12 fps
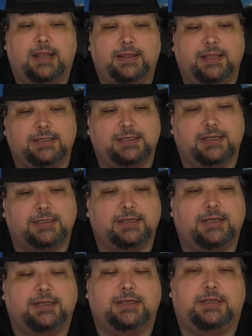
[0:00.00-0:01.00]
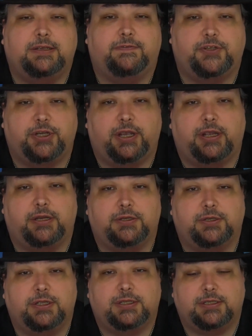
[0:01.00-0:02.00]
This is an entity of
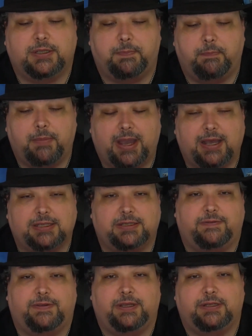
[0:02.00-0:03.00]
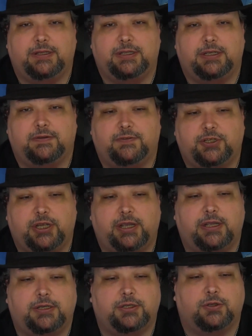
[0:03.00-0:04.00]
change. This is a massive entity of
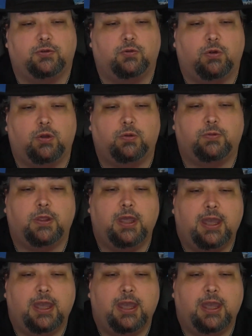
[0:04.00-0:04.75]
change and growth.